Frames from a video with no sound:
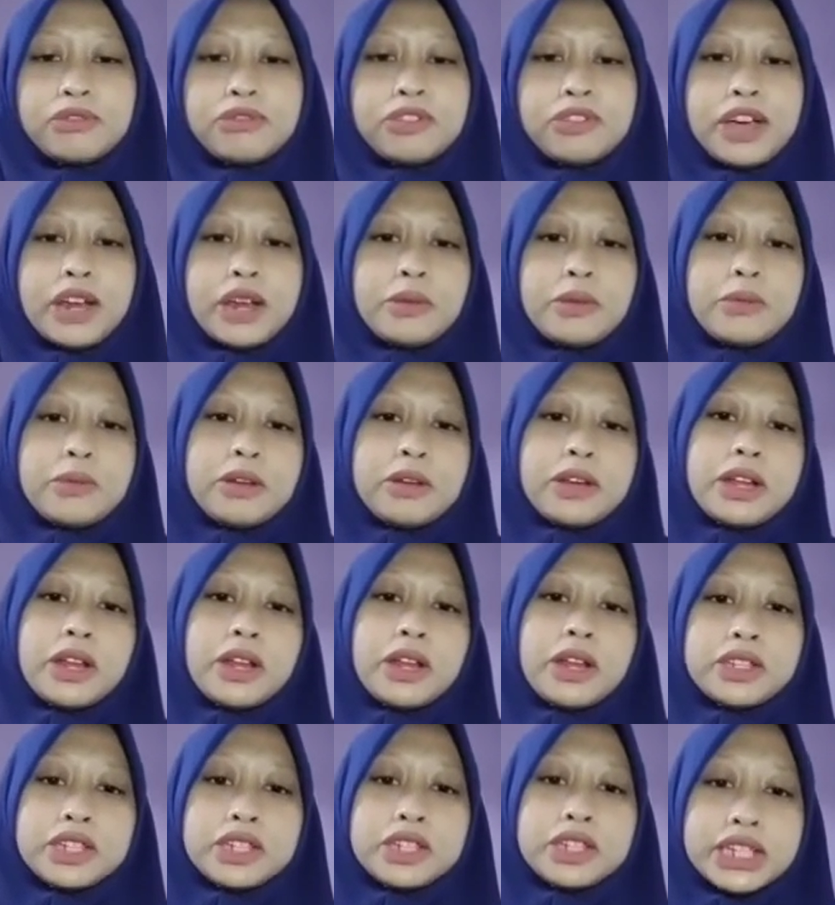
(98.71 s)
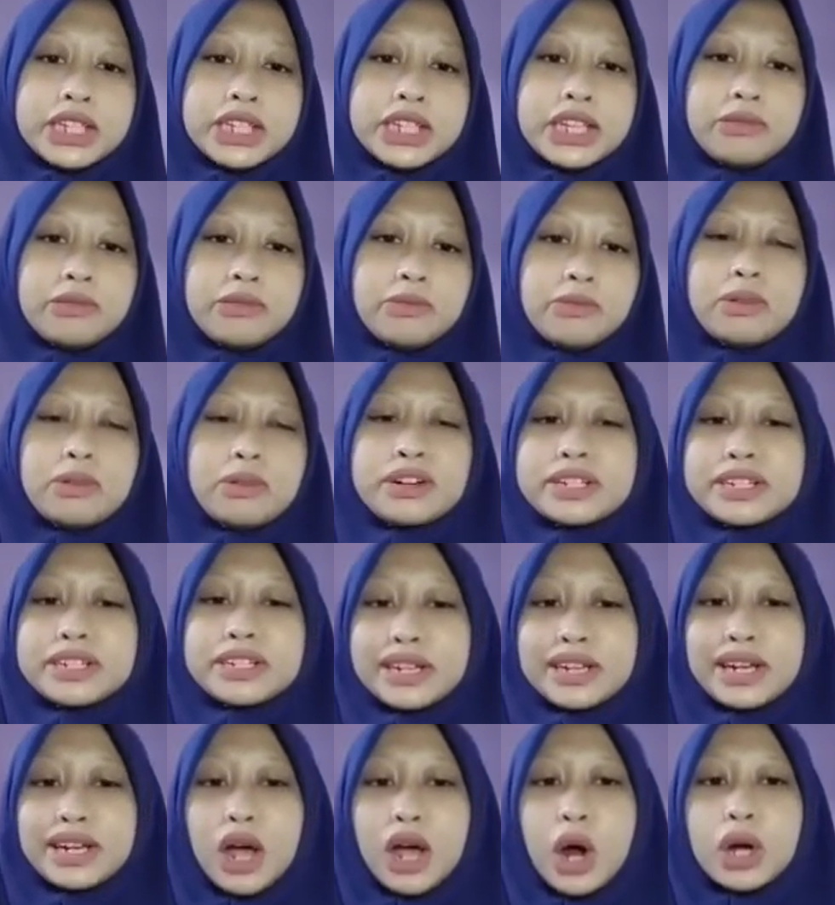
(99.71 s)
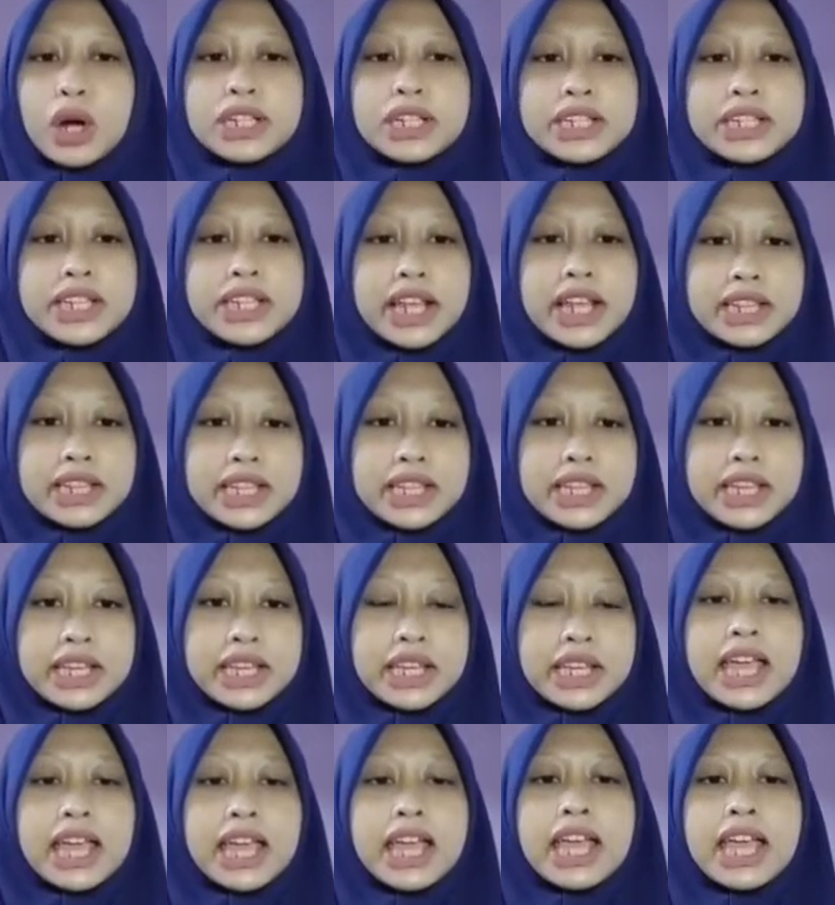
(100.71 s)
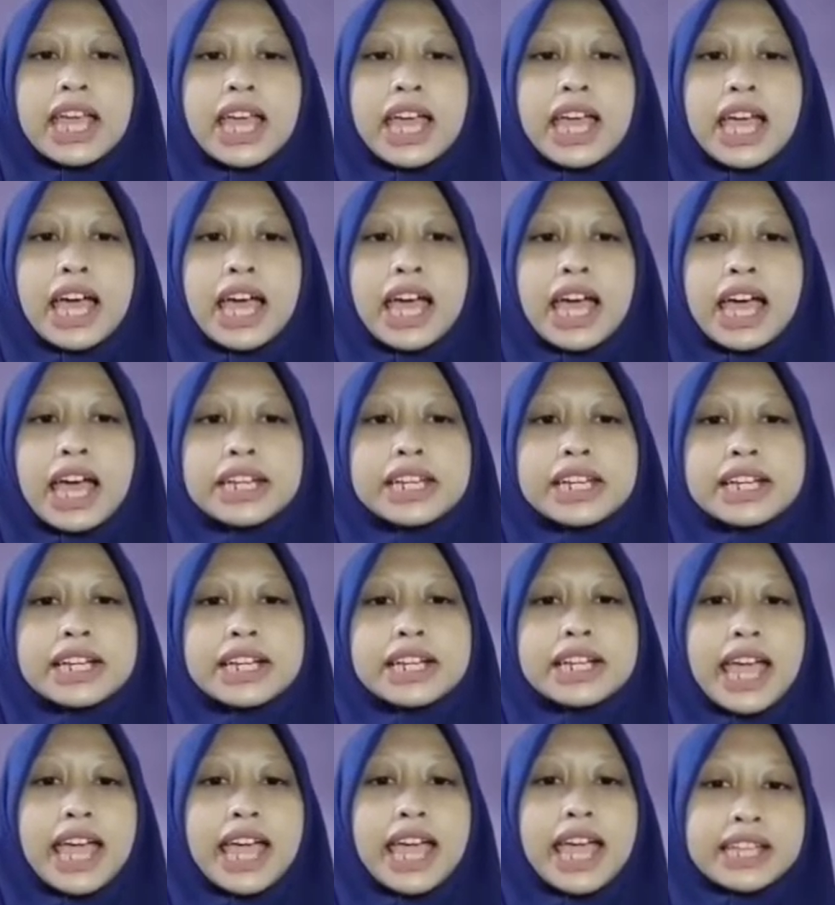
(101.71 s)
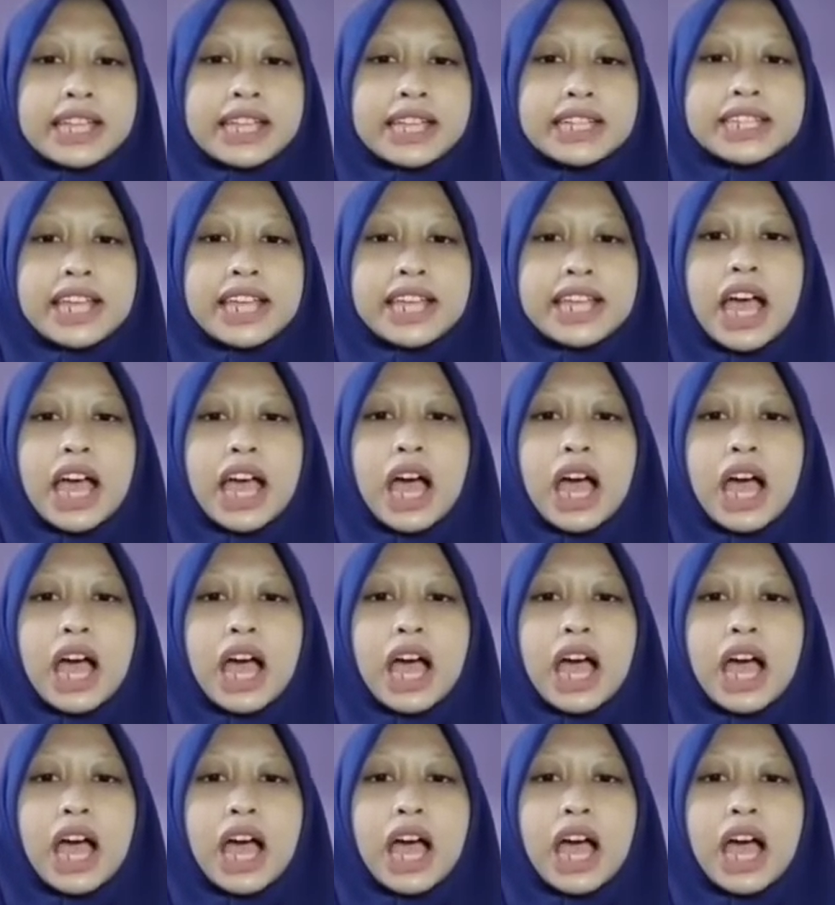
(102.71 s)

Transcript: phenomenology, person, or setting, and the case